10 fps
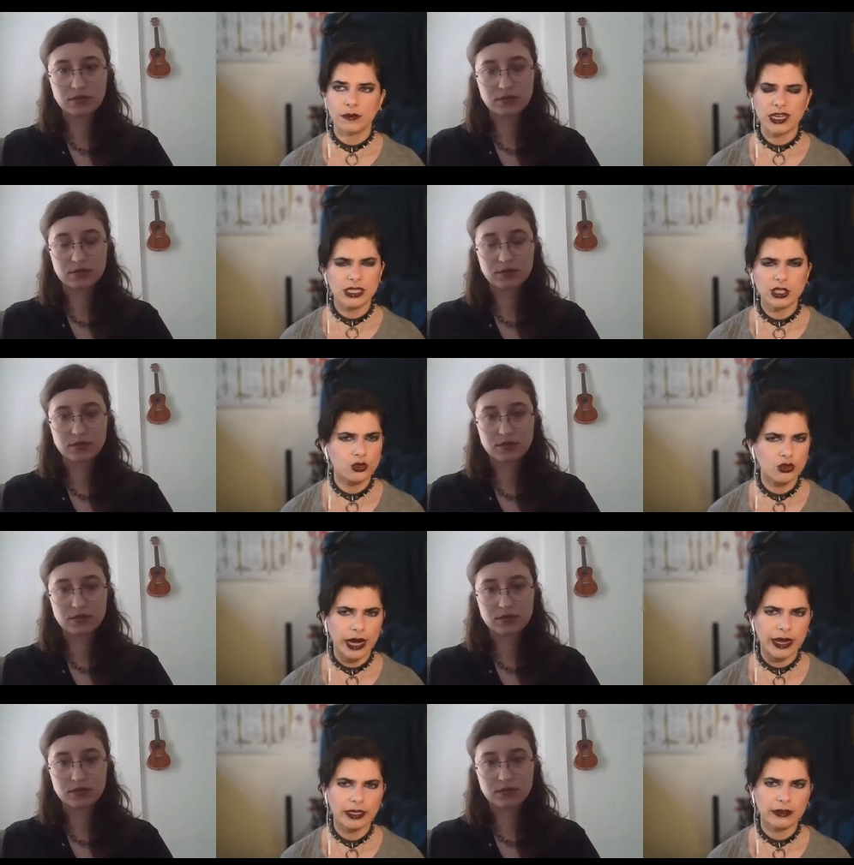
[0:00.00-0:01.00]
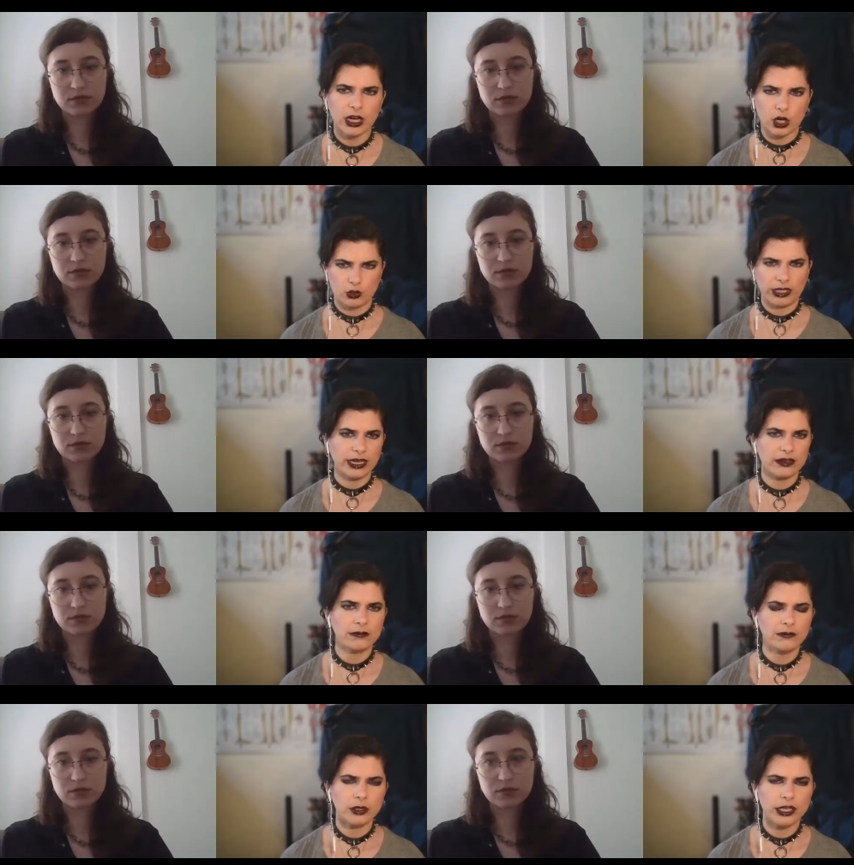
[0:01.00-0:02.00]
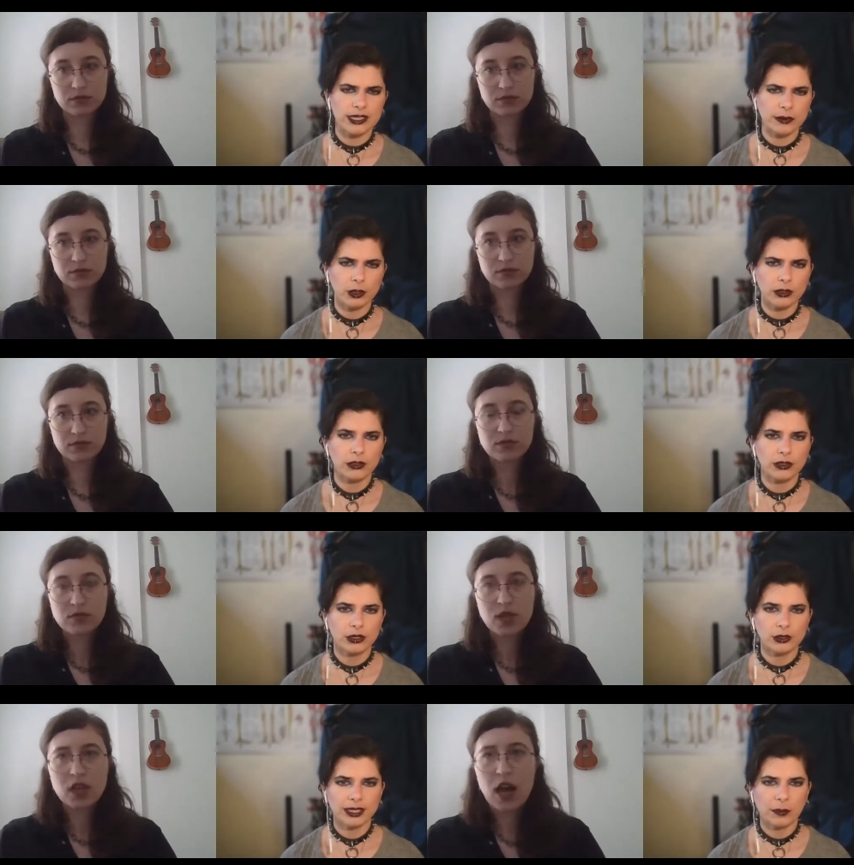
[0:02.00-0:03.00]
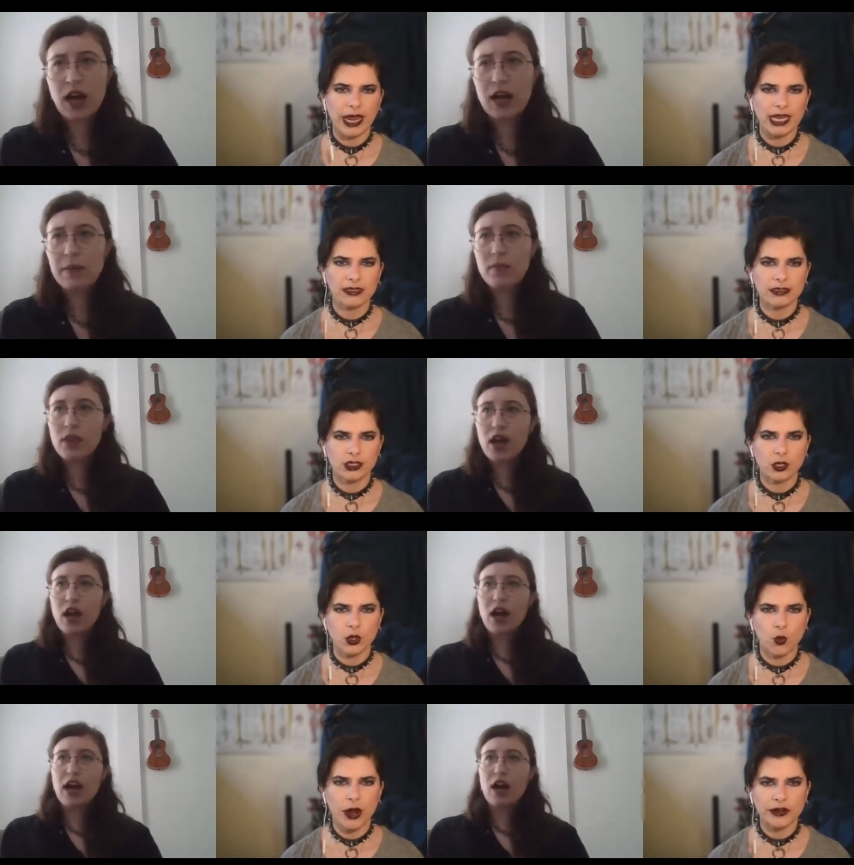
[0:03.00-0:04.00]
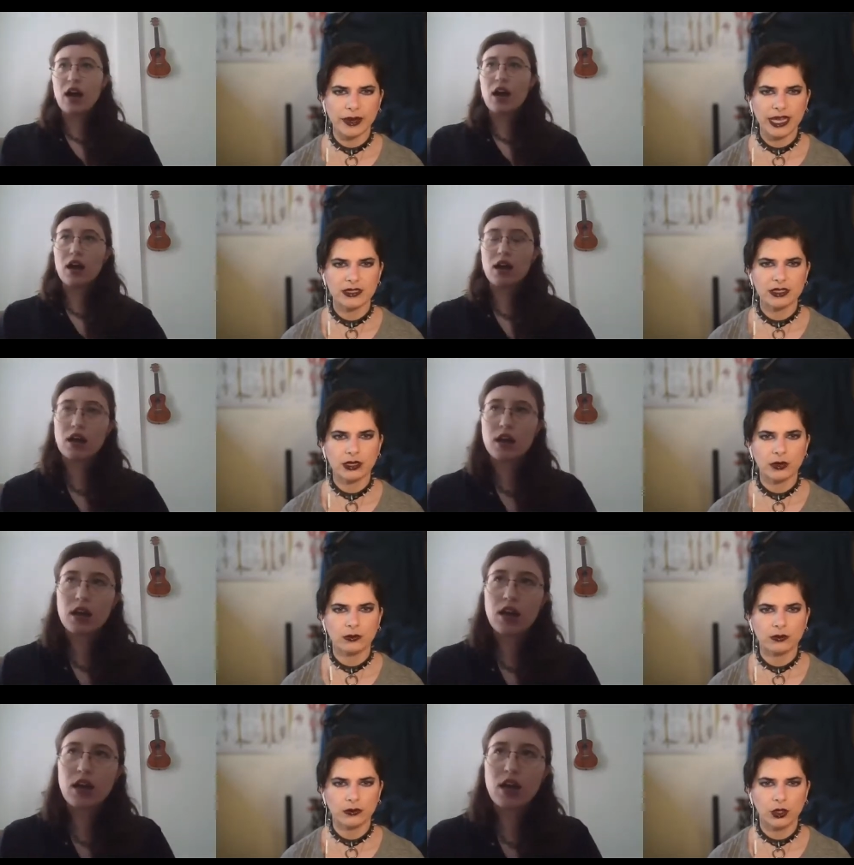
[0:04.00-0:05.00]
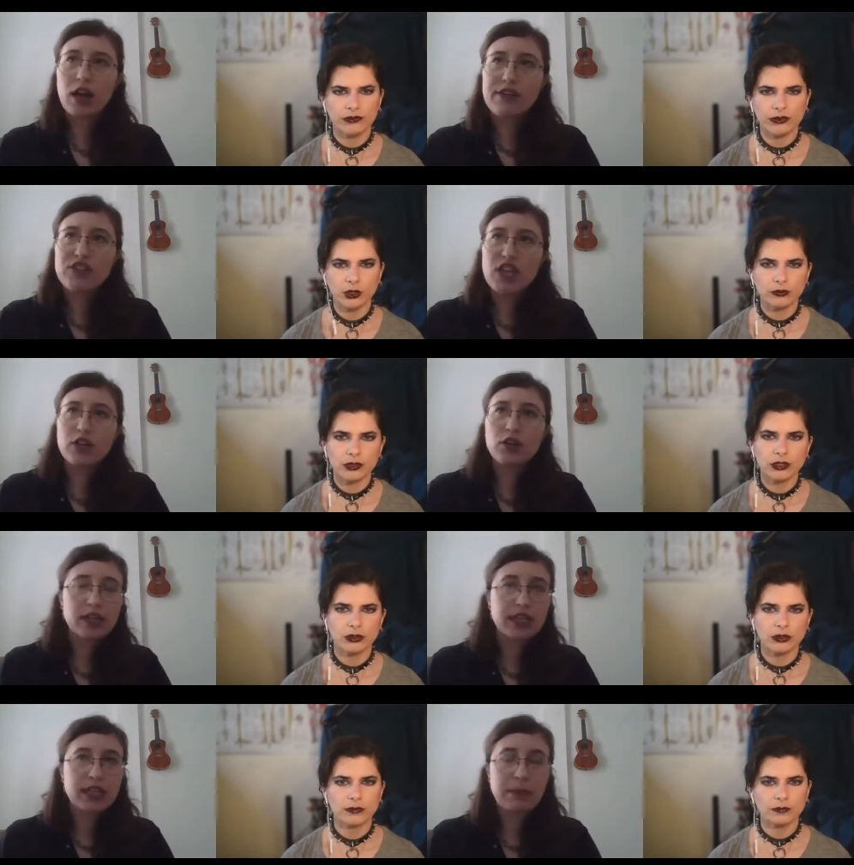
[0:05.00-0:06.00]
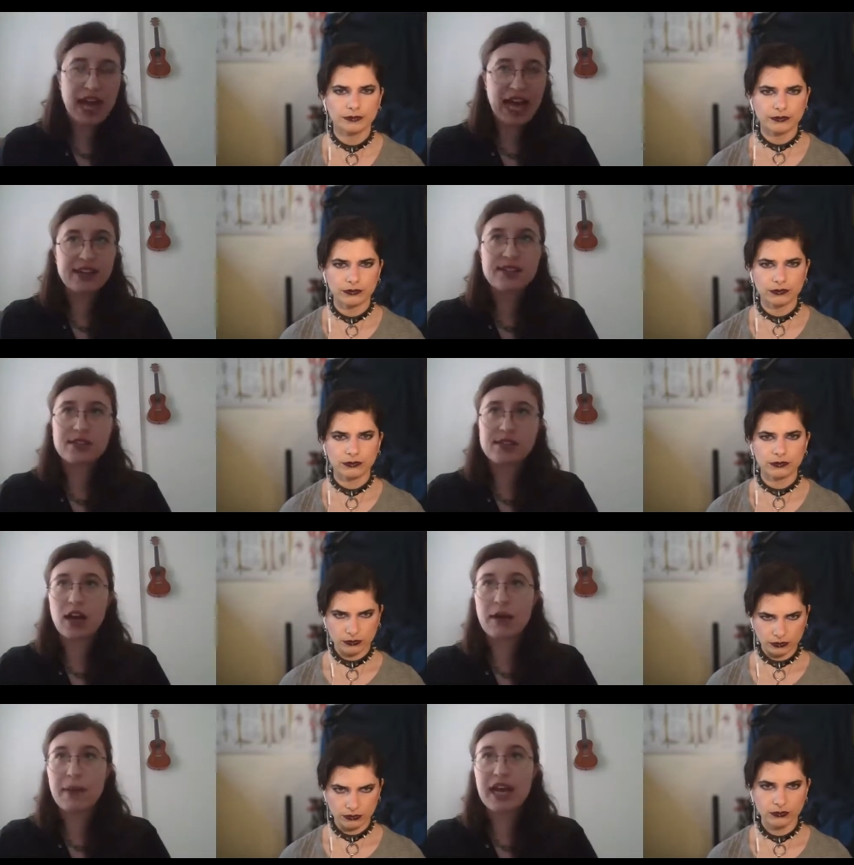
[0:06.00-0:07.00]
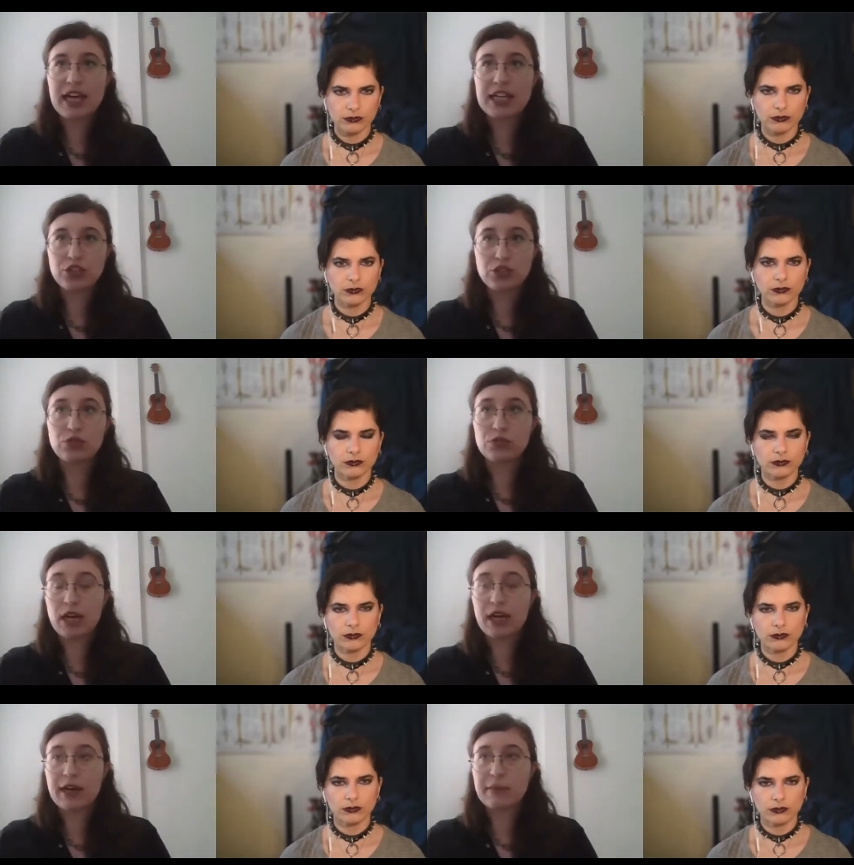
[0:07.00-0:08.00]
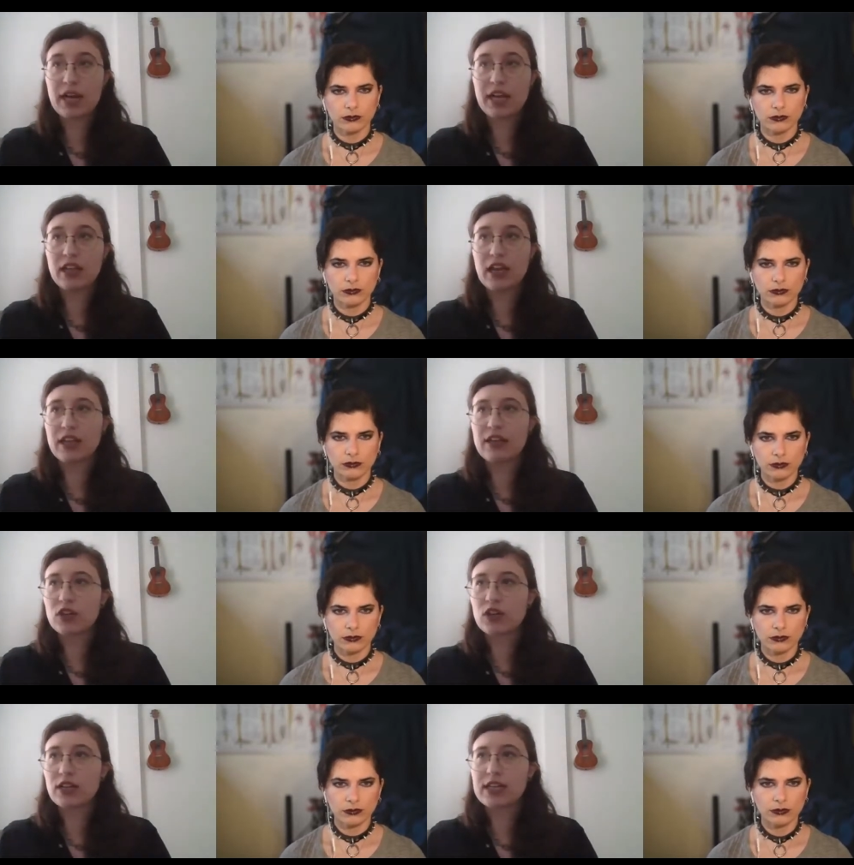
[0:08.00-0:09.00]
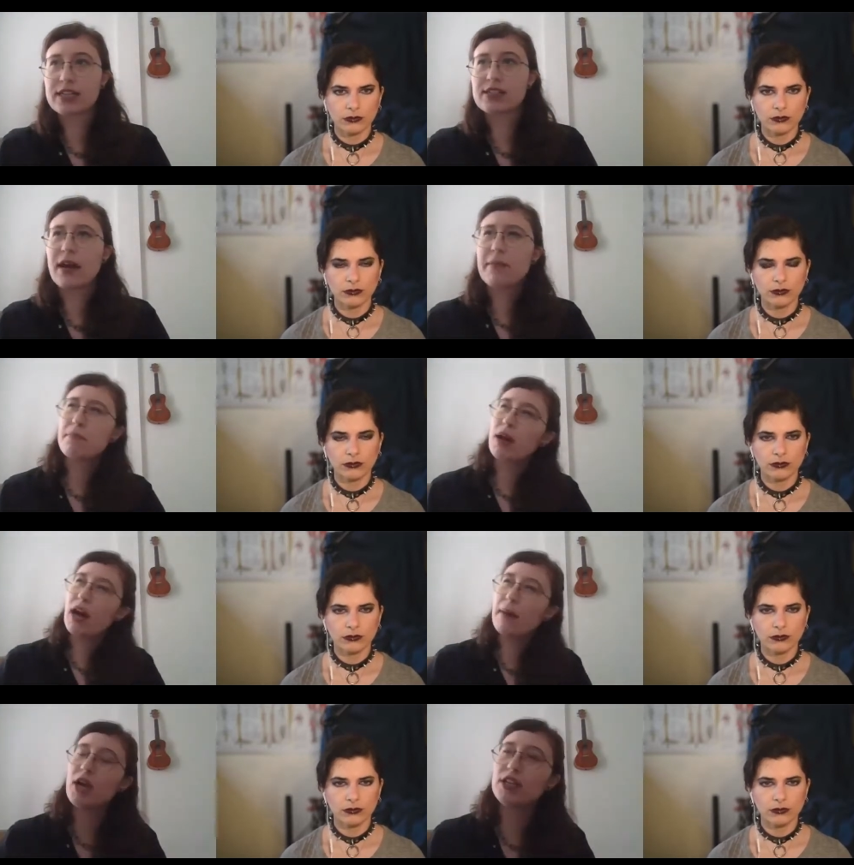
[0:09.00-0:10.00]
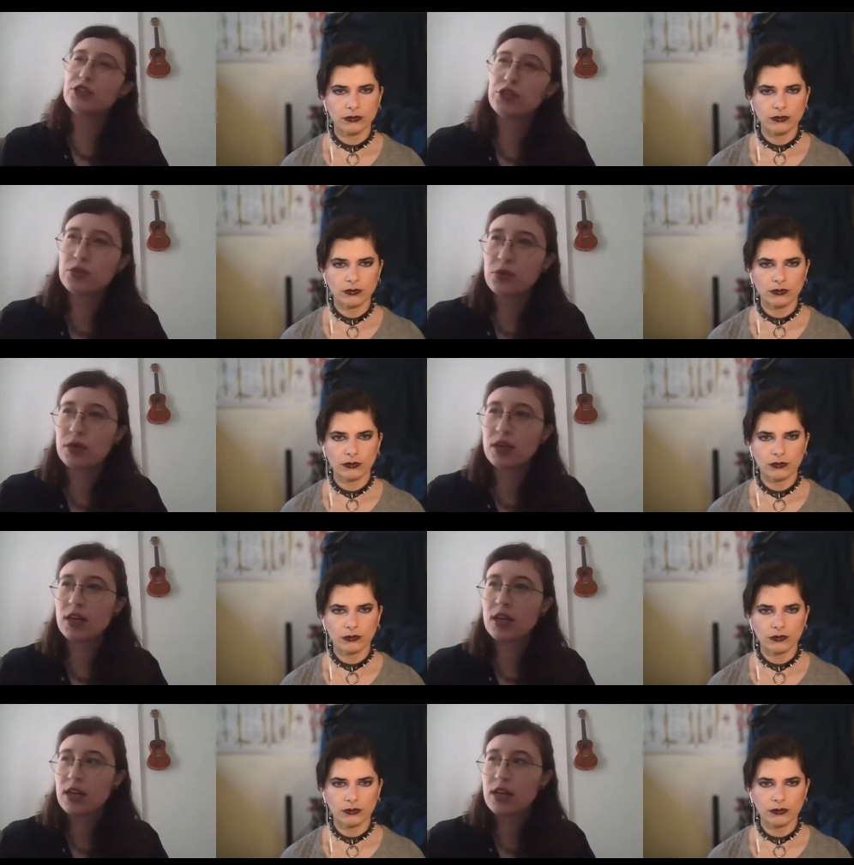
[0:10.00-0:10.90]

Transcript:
Speaker 1: mean, did you try like acrylic? For example, acrylic paints. Um, it's also water based, you know, no. Fumes. I've done acrylic
Speaker 2: in the past, um, and I do. Um, I, I love acrylics. I'm I'm not sure